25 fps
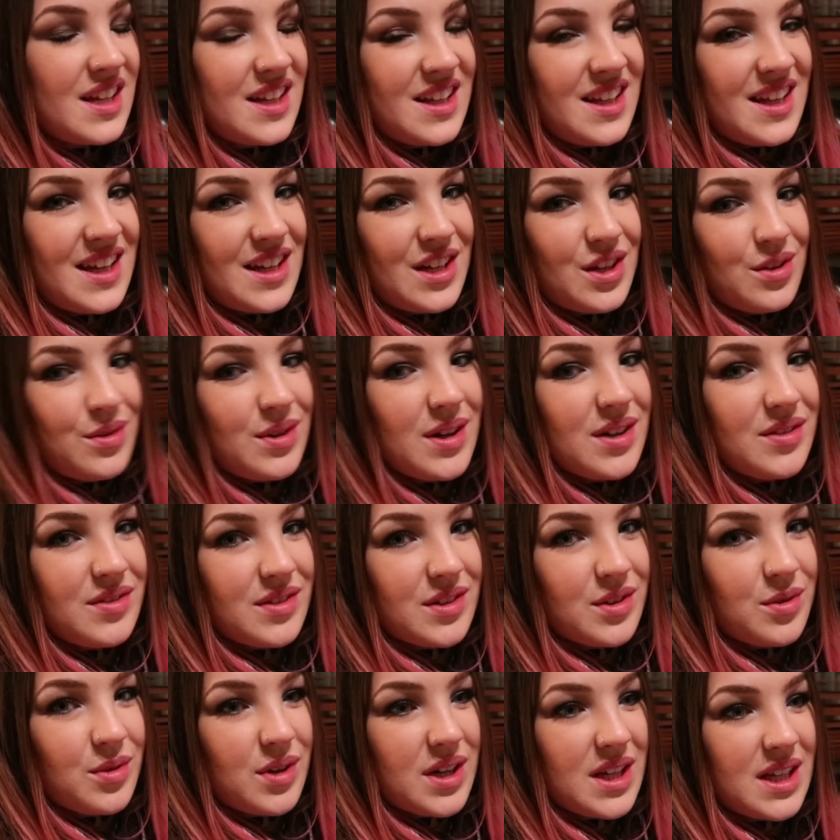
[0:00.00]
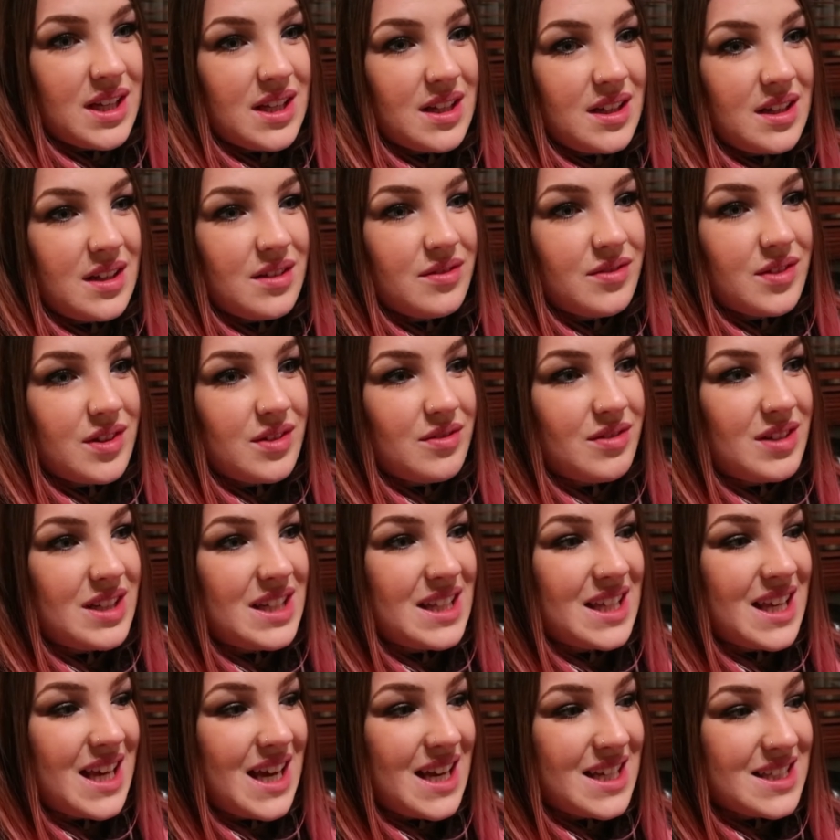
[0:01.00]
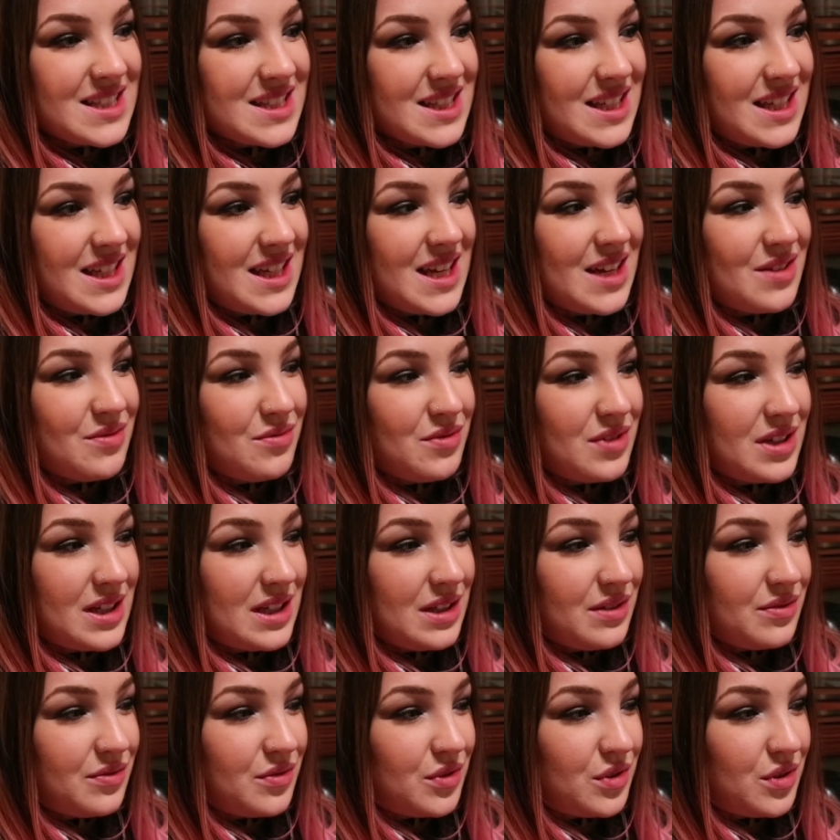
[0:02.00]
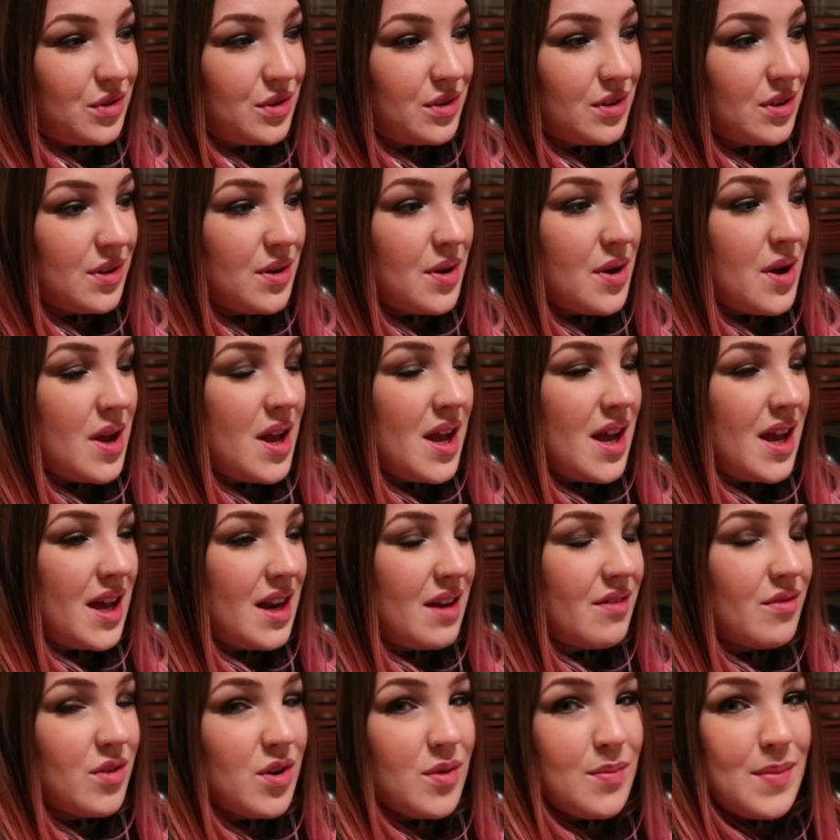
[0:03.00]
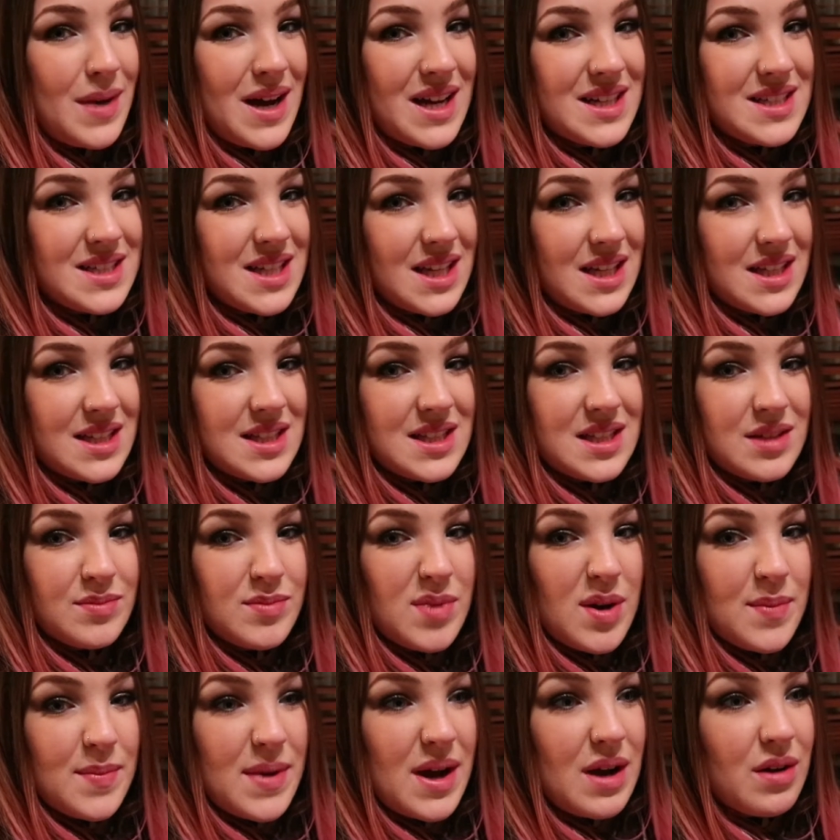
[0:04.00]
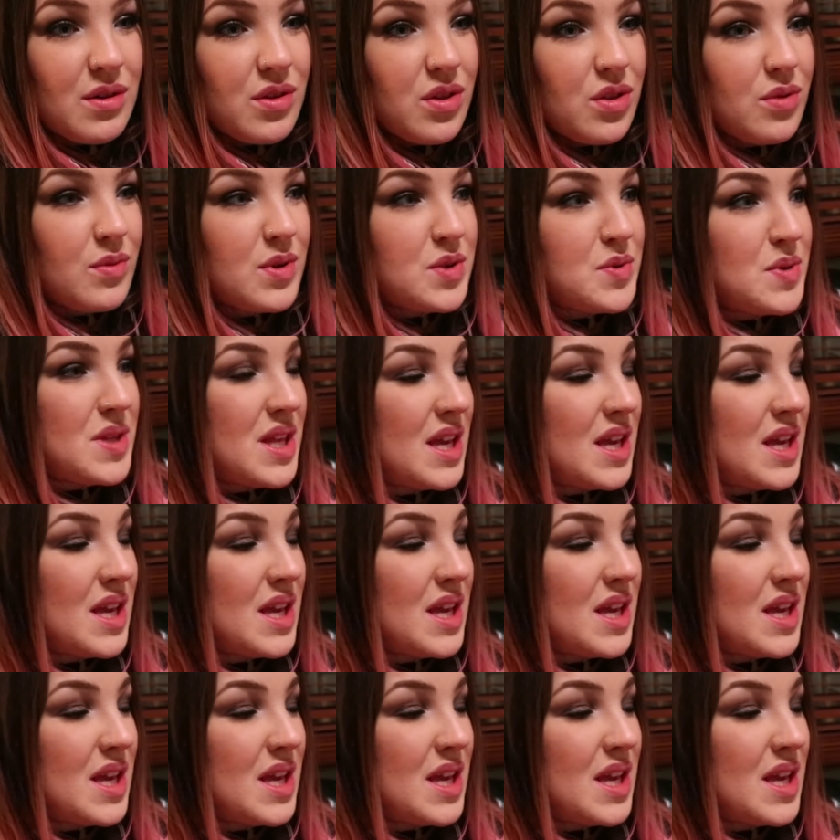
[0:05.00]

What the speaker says: yeah, no, I feel quite ill. I feel really gassy and really full. And I've got a bad taste in my mouth, which I